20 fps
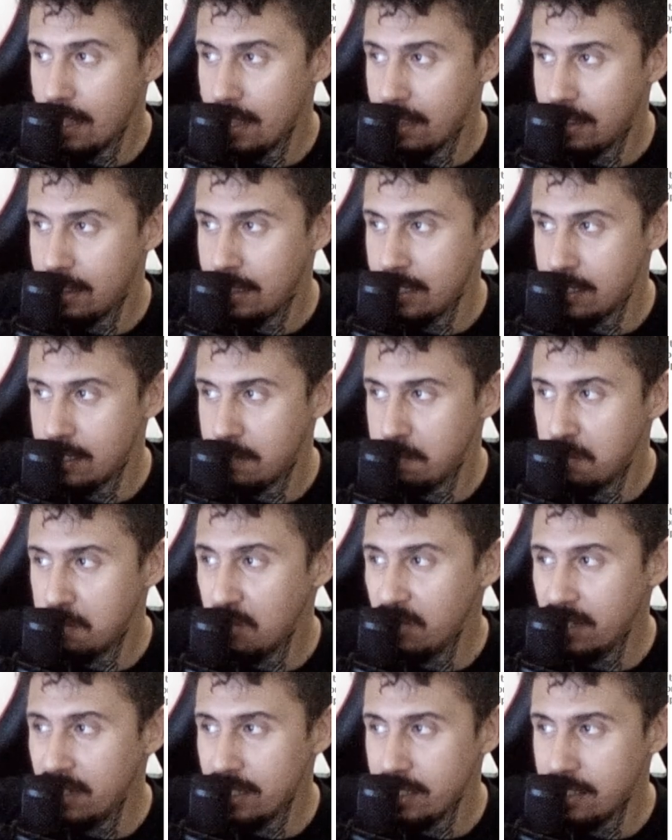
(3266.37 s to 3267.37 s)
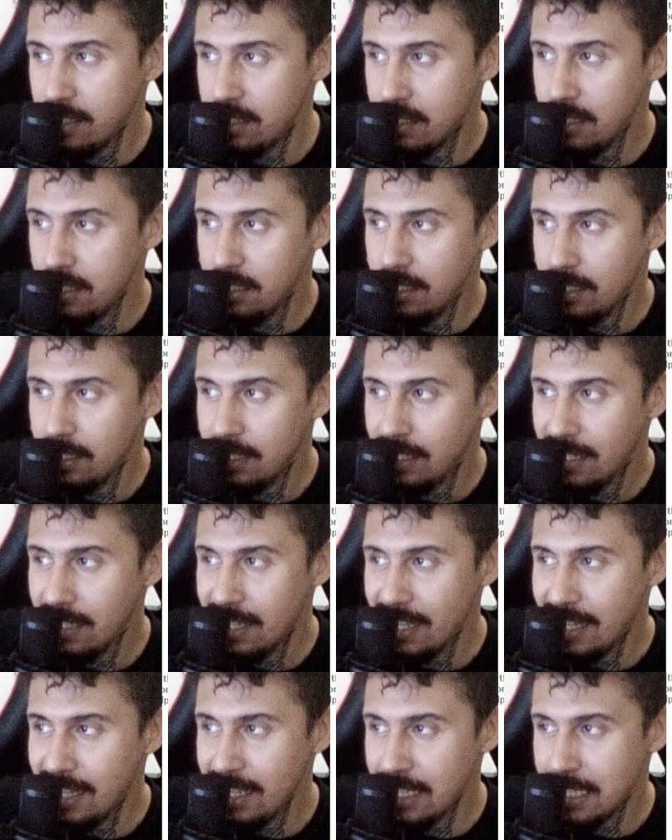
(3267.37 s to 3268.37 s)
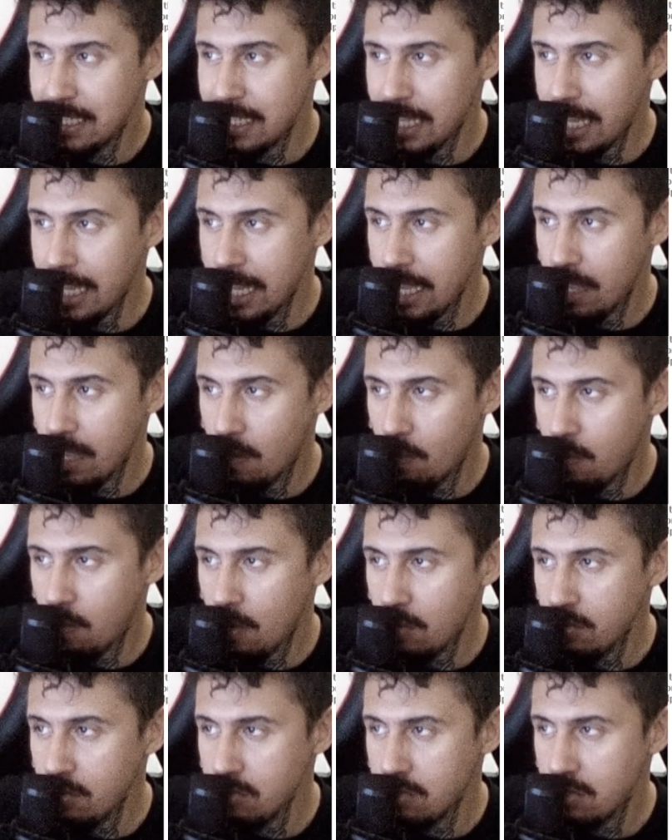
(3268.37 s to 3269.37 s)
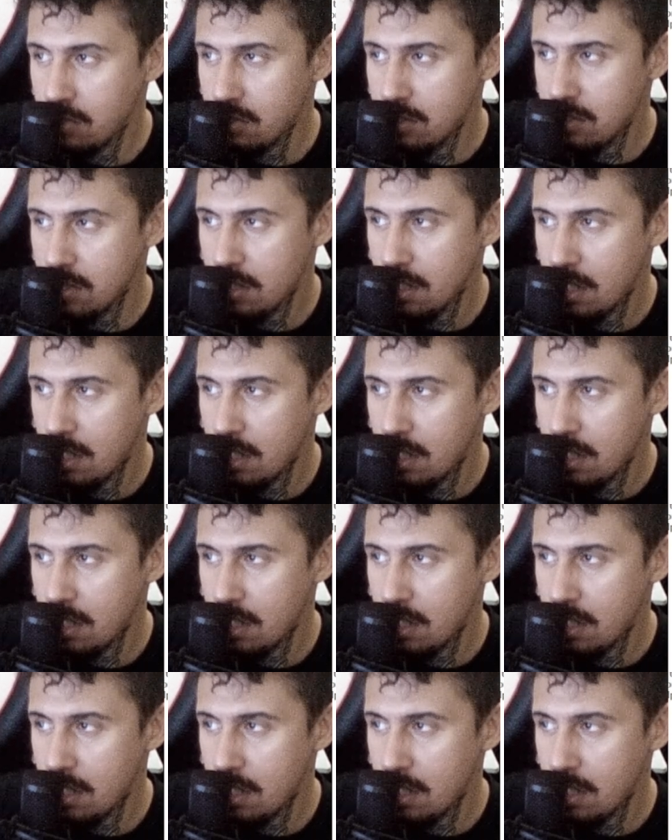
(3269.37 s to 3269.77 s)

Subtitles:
this book ID is equals,